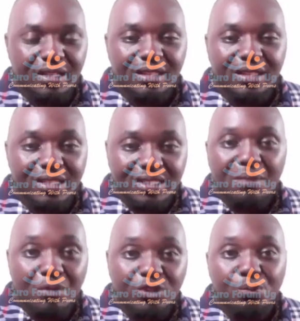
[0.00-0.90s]
It is the
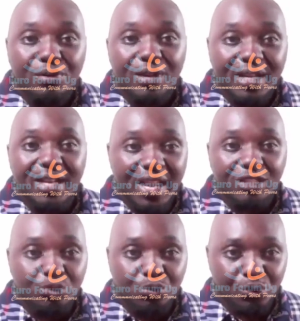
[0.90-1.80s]
most bullied
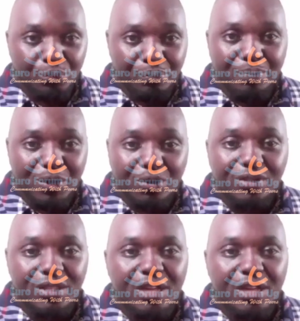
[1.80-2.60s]
age group because they're